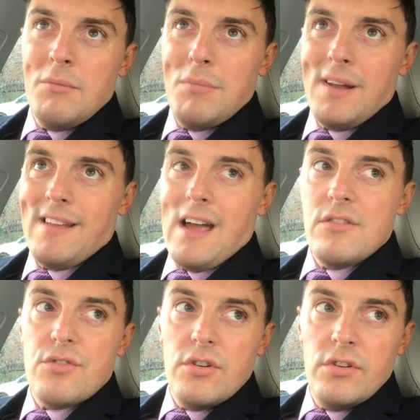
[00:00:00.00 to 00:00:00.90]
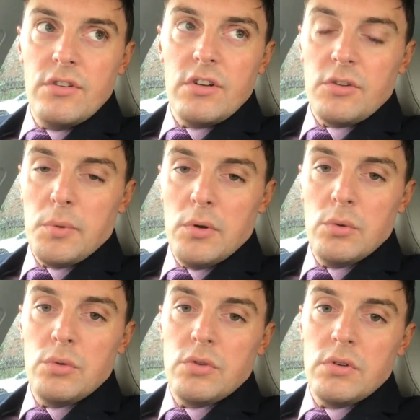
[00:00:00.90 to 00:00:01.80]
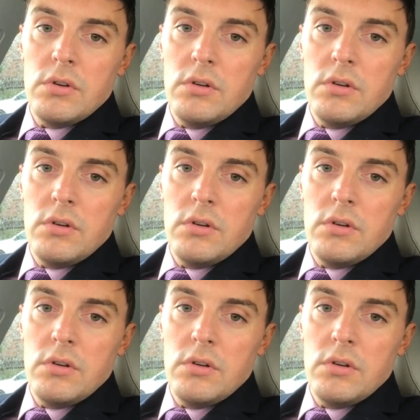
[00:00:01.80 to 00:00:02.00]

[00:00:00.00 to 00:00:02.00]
make the entrance, I suppose,